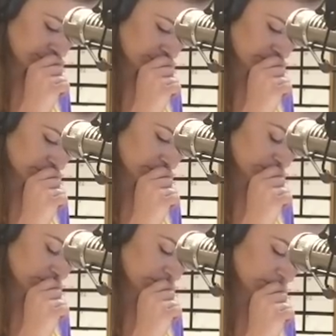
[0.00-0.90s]

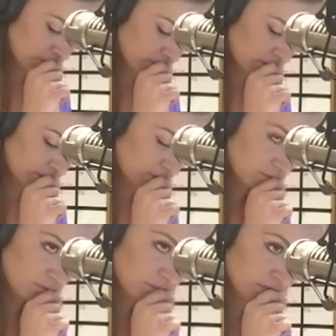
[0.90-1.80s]

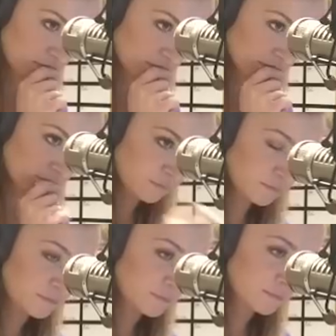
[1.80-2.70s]

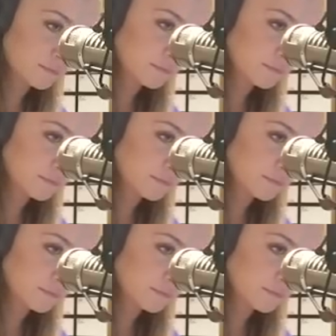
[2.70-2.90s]
(not speaking)